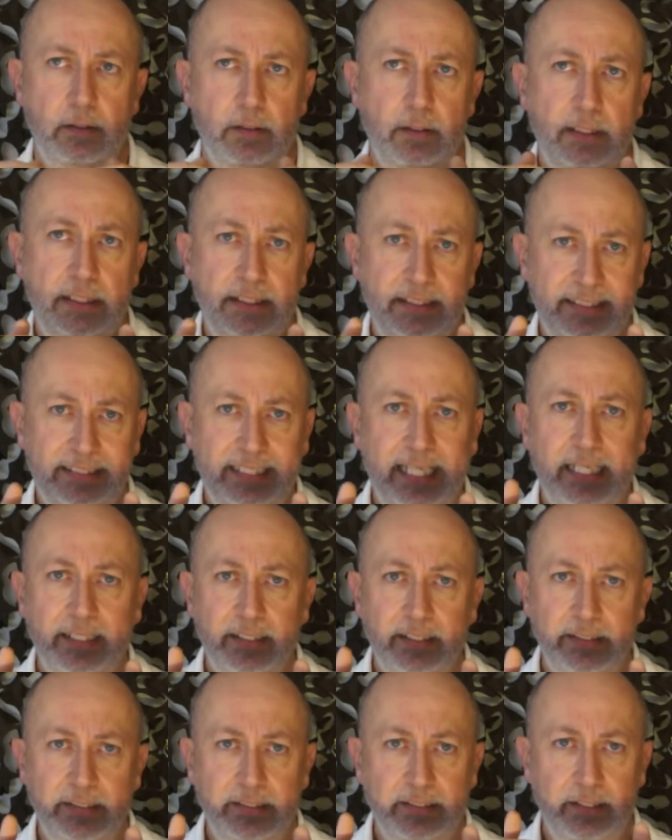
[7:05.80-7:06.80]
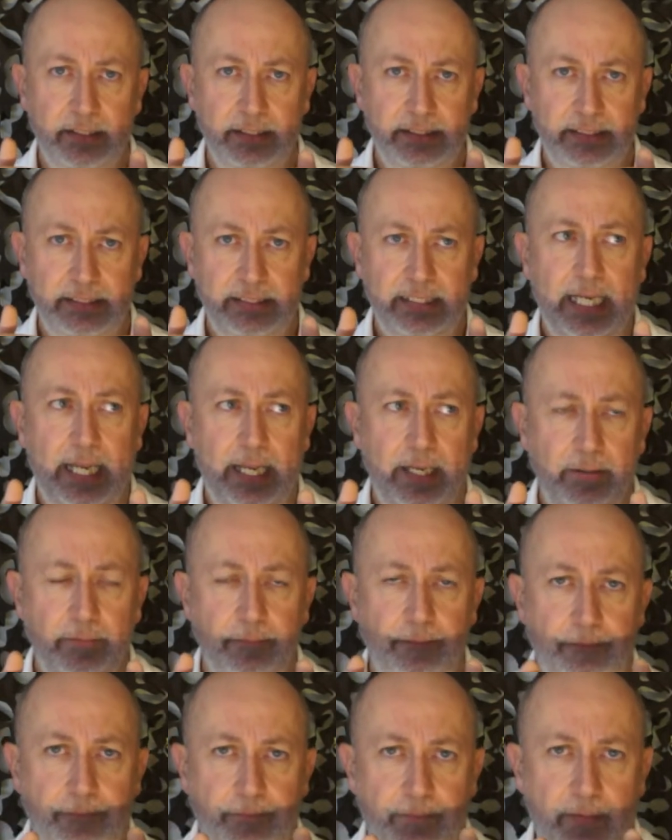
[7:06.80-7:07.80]
these standards that I set,
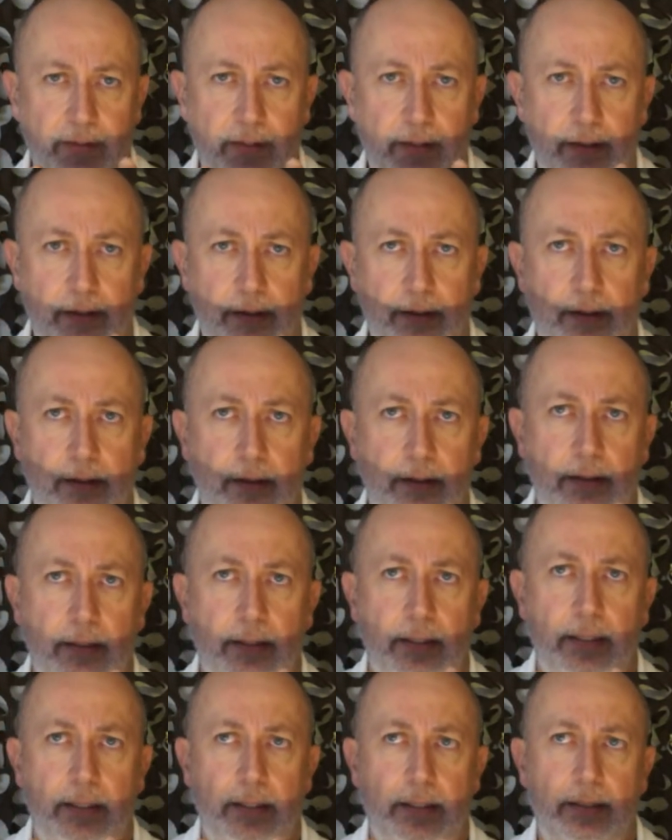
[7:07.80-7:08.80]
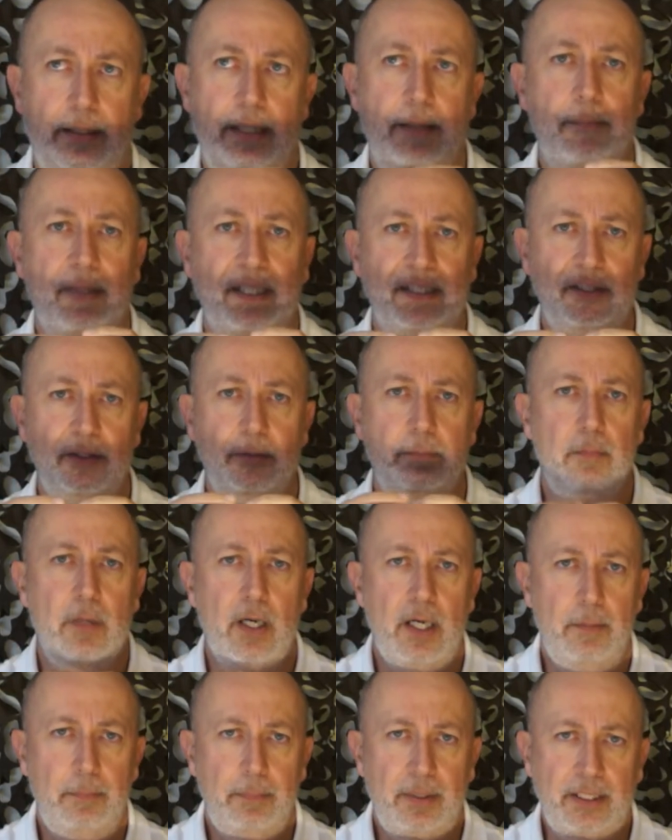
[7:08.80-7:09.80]
they're based on
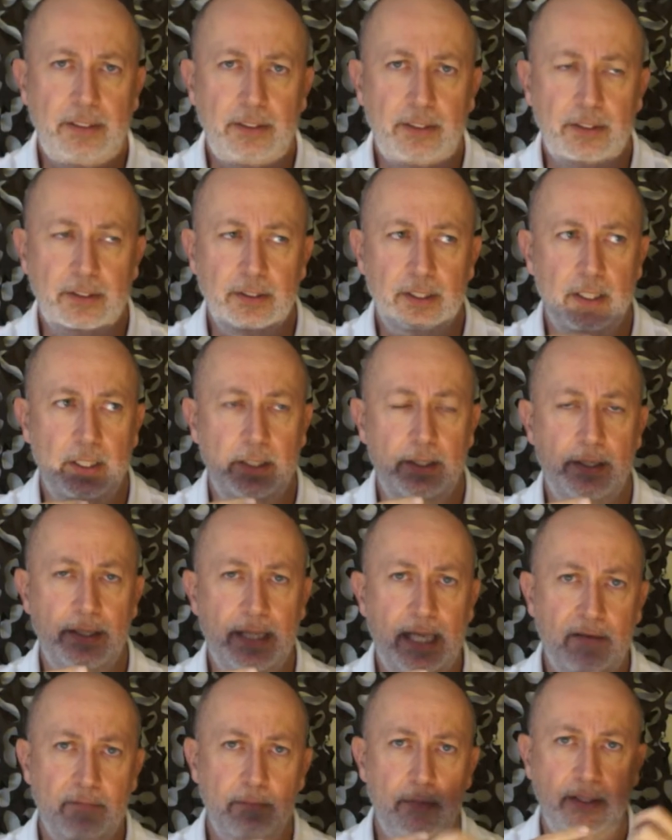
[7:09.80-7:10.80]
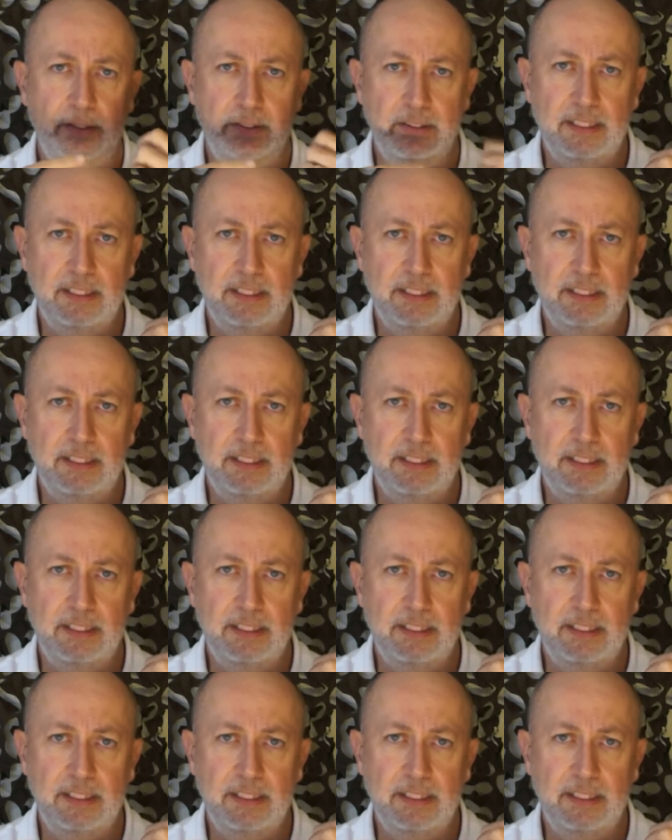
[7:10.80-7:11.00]
my opinion and that of my